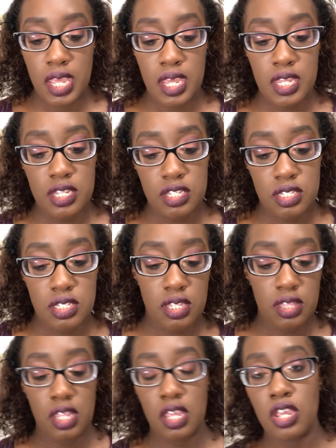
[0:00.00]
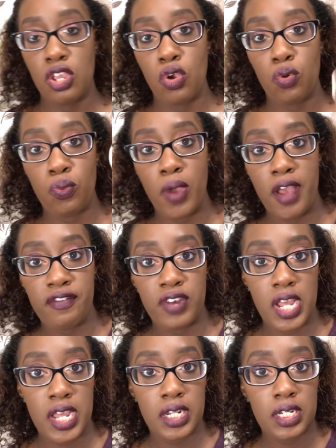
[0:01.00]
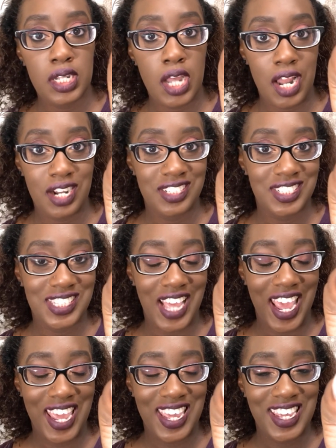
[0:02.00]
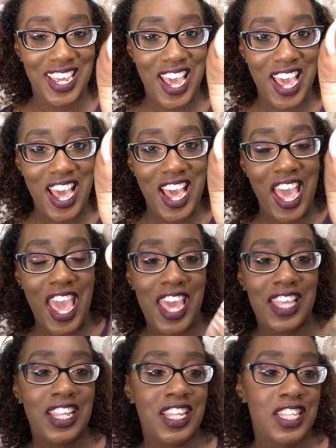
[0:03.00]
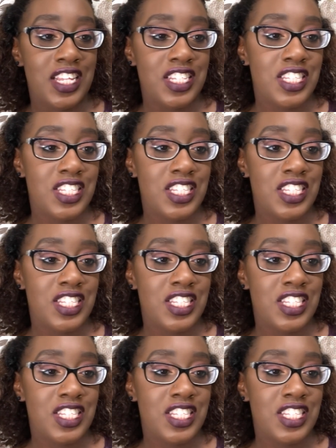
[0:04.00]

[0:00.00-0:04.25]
is the Revlon Colorstay. And